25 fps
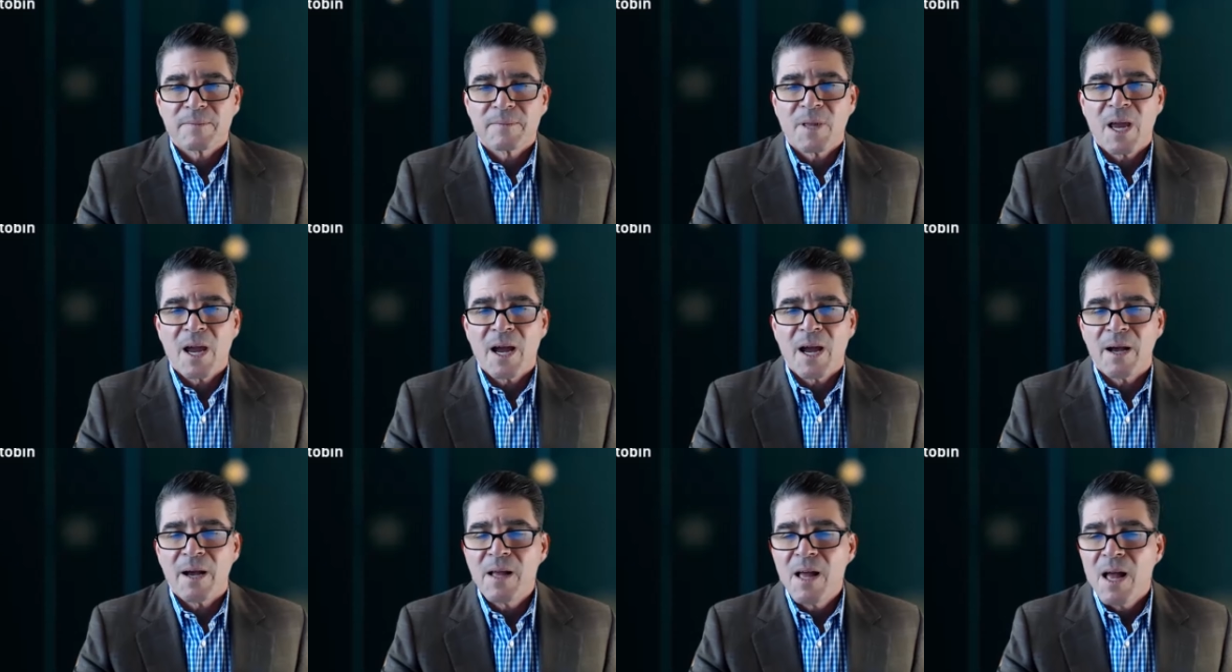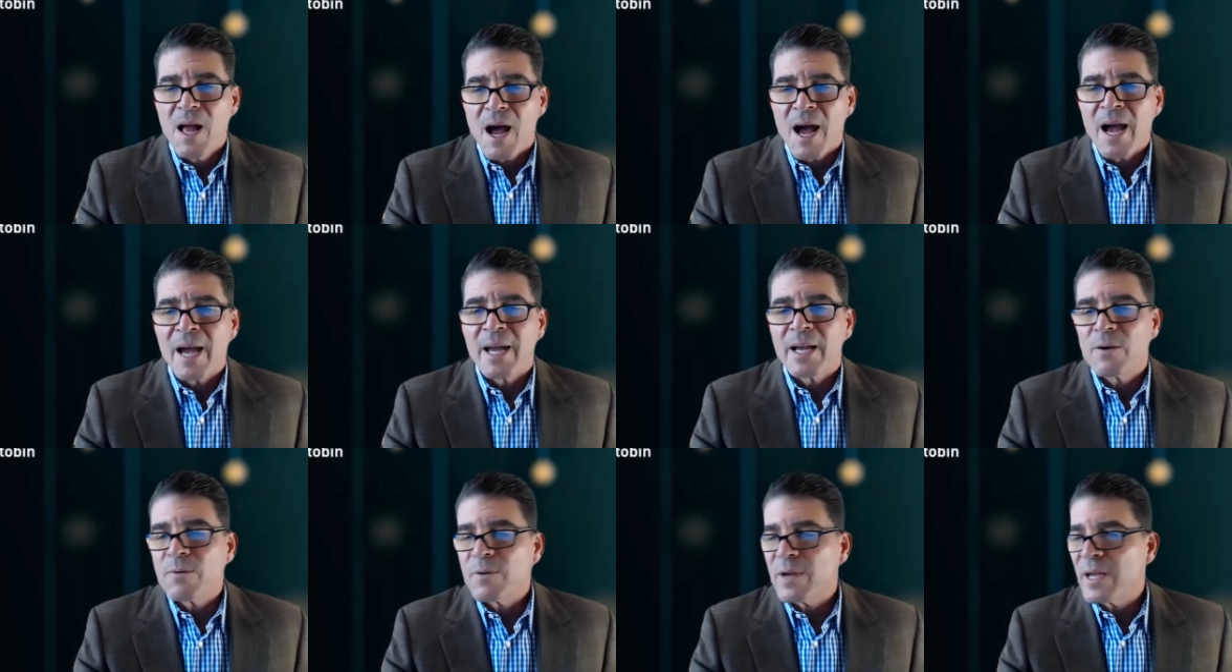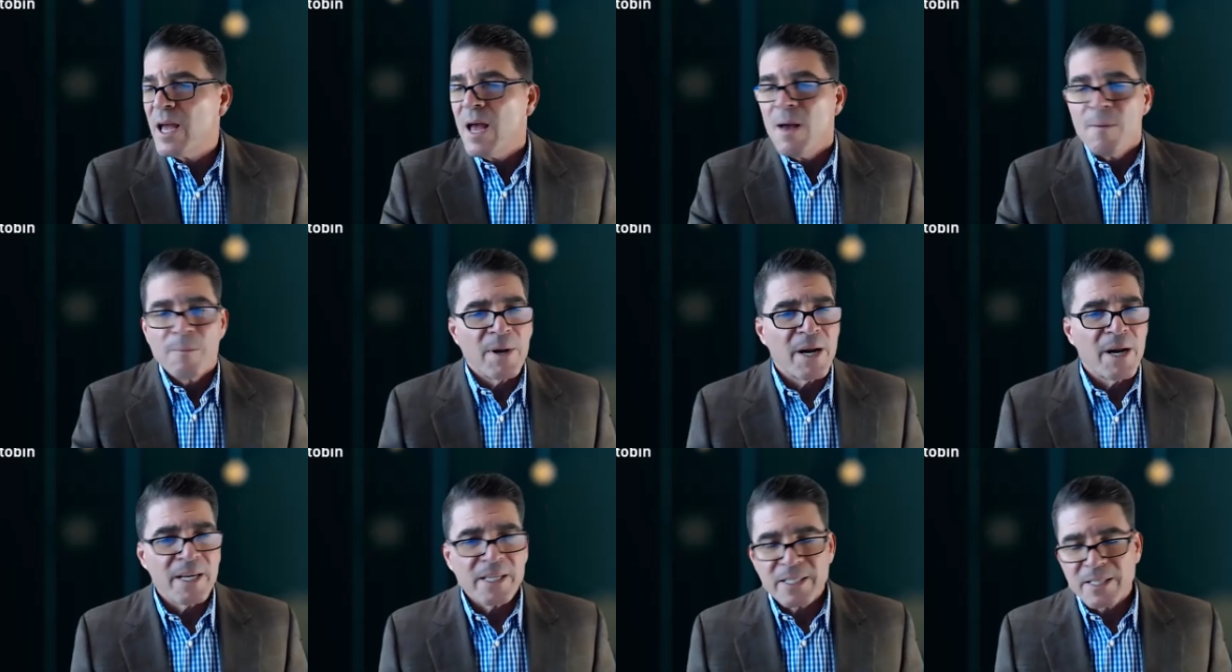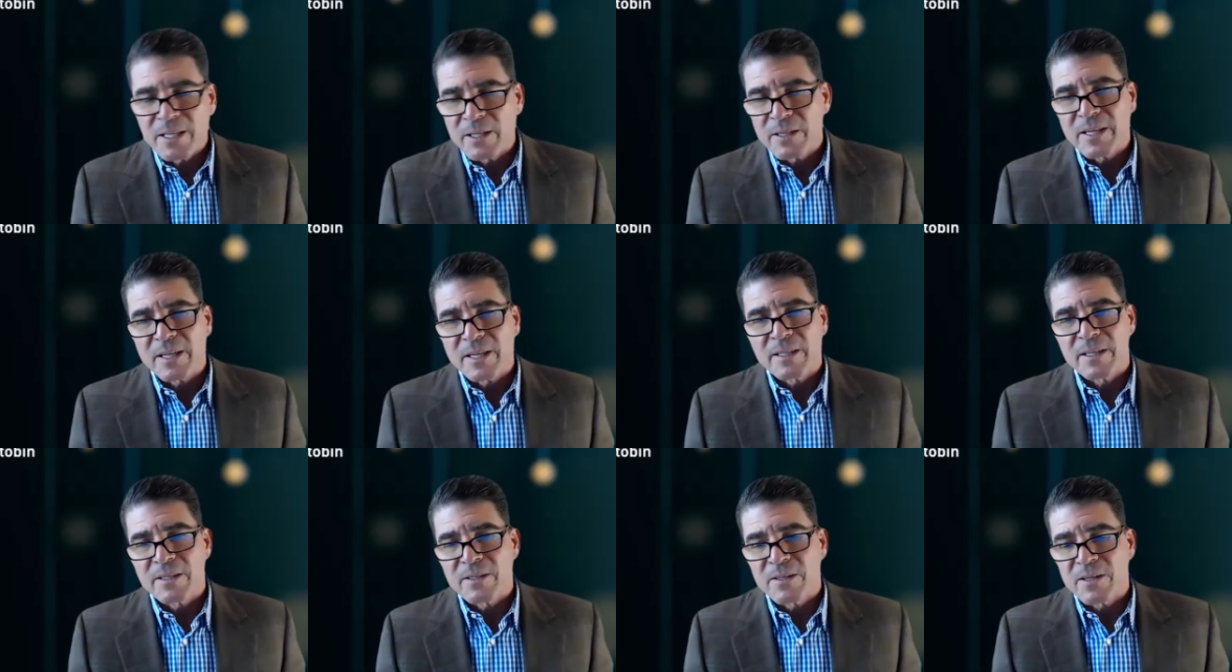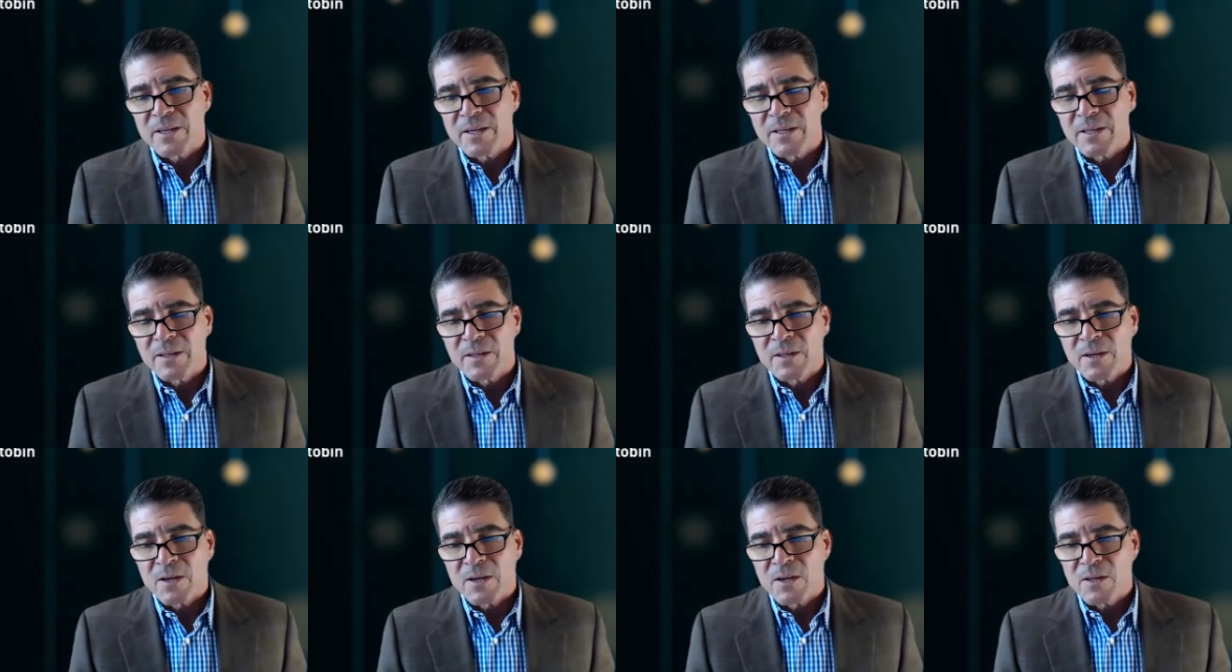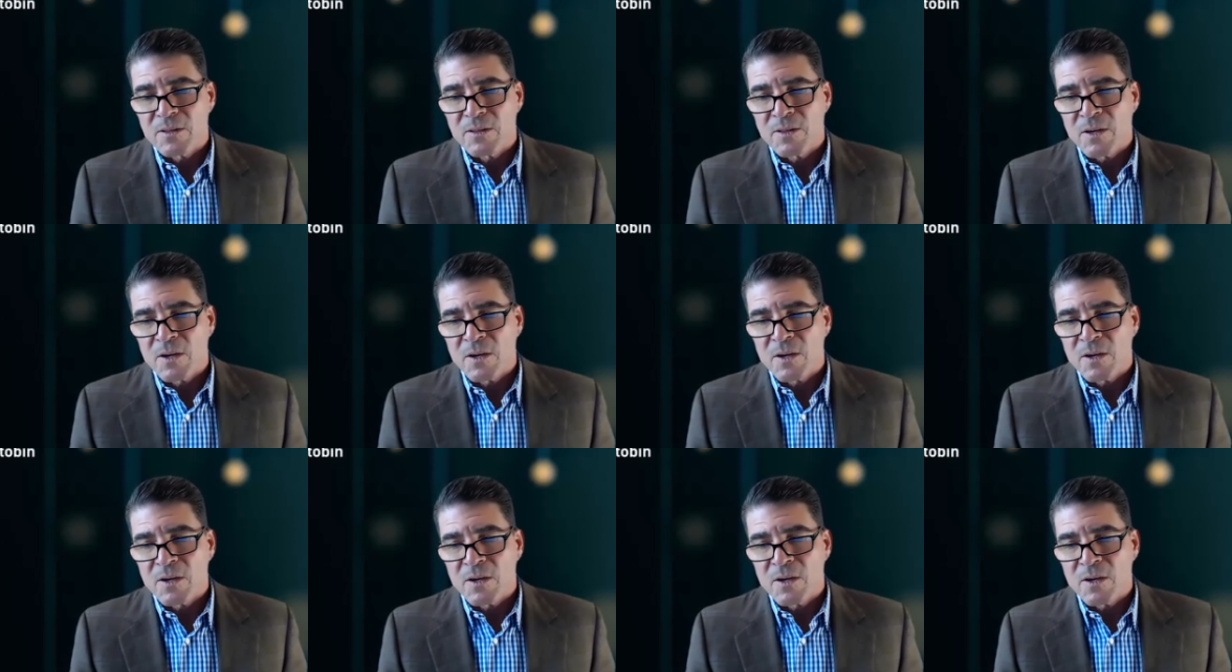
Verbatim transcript: Yeah, I agree, but I still think that the the